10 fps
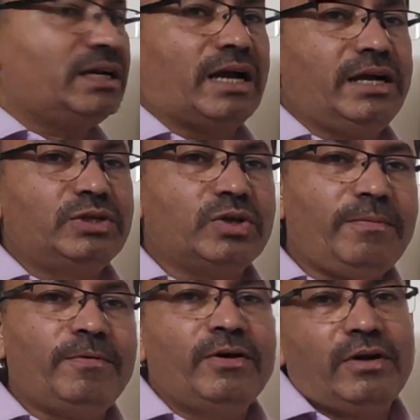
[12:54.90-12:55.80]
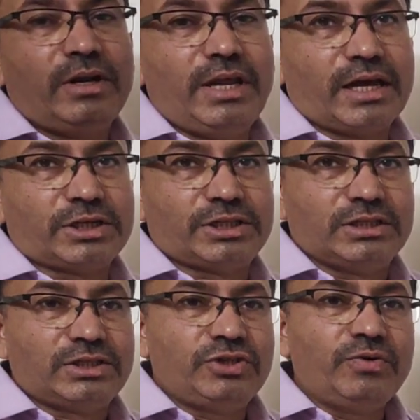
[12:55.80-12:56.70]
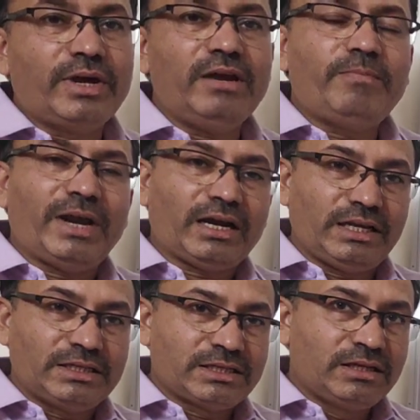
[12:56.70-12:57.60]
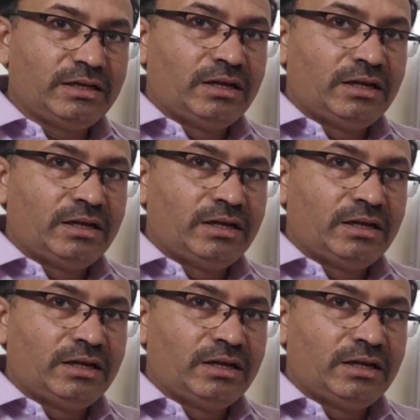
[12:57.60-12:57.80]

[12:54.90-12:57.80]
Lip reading: kinds of reactions. You can practice